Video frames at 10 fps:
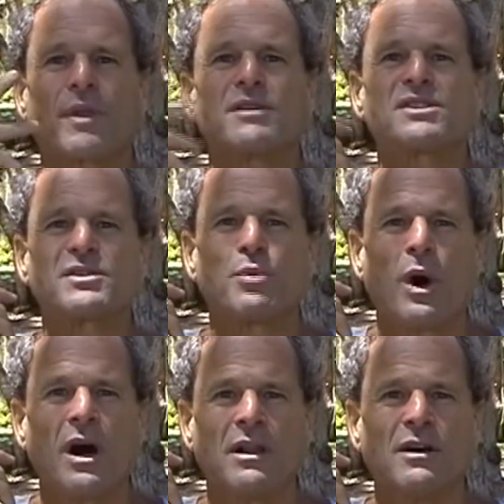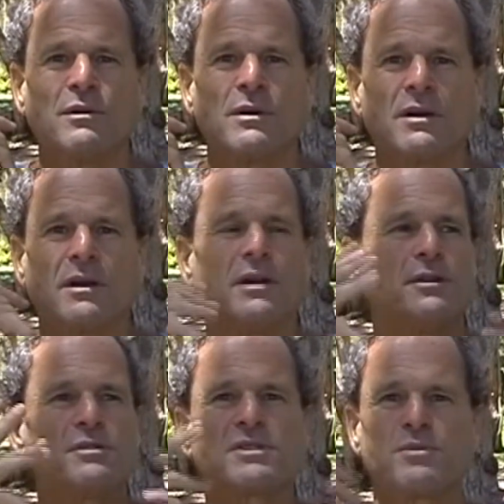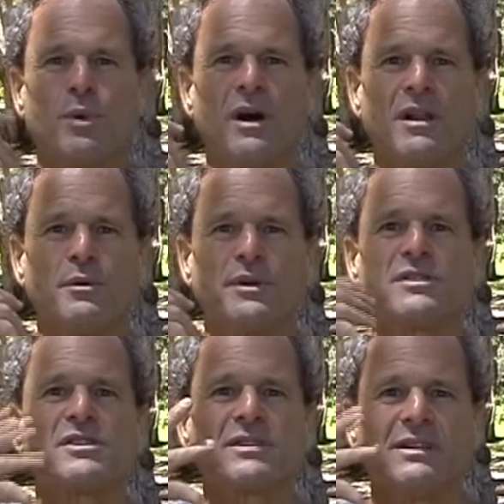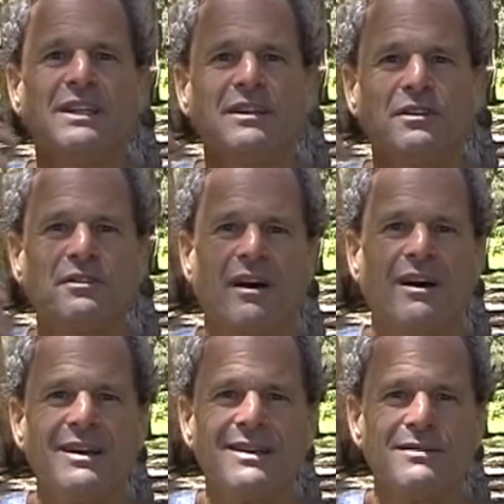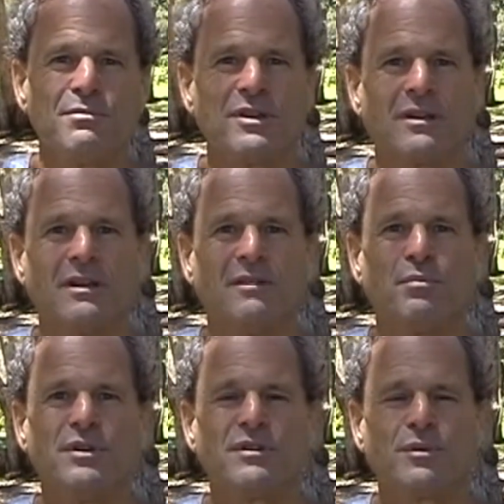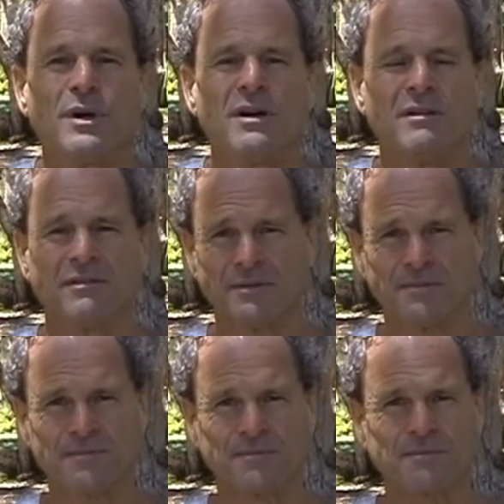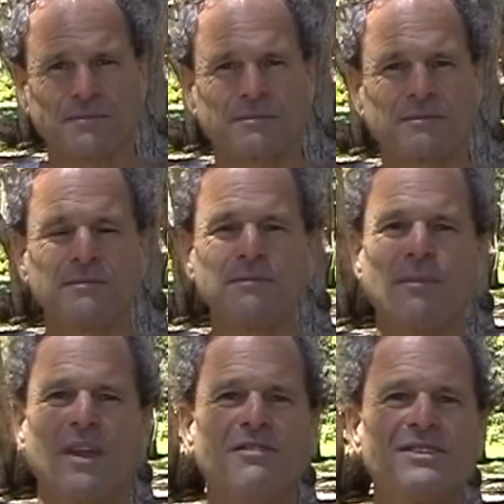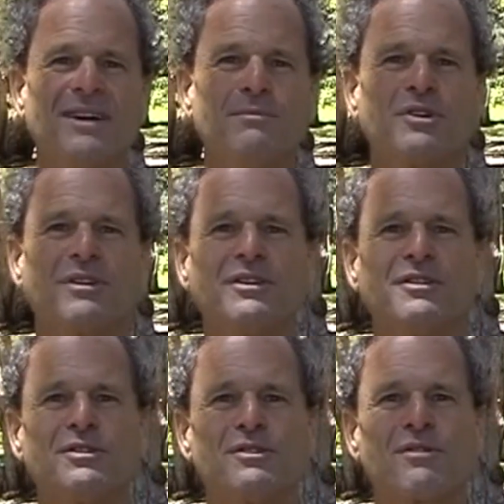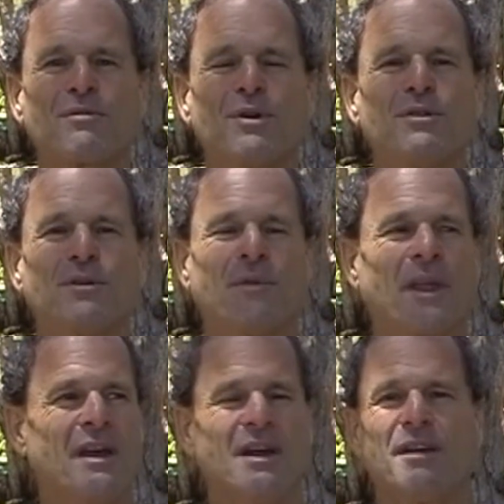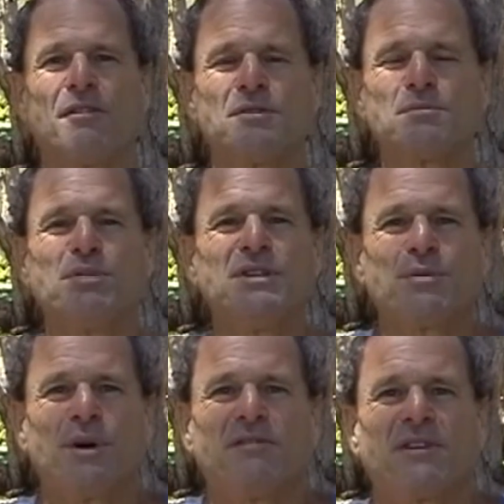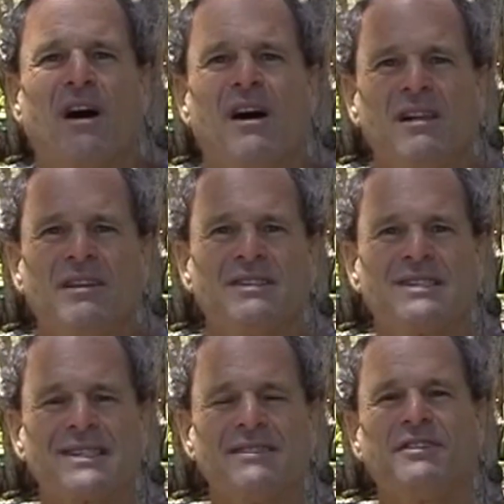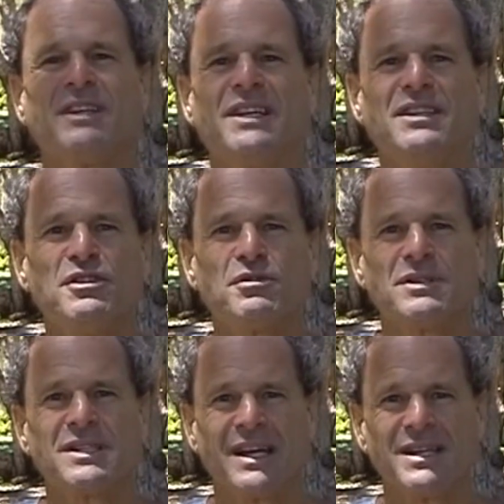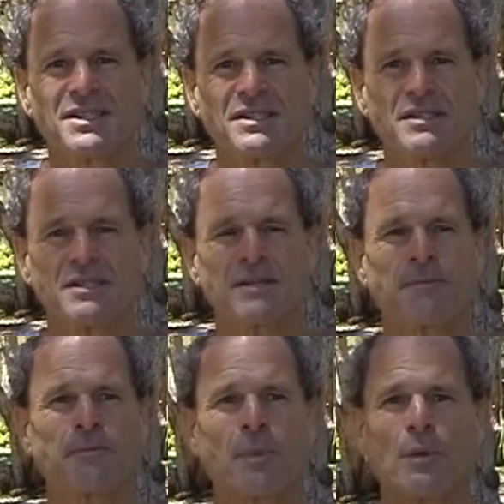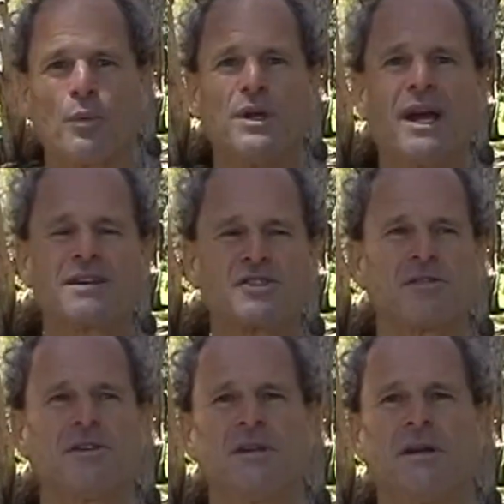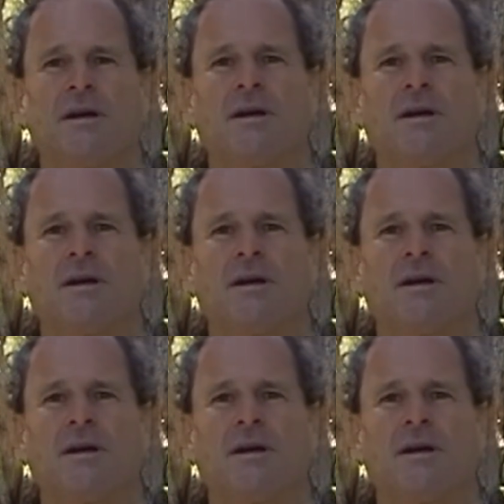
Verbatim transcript: swallow, you're swallowing just a little tiny bit of B12. Every time you clear your throat, there's B12 colonies living in your intestines. We actually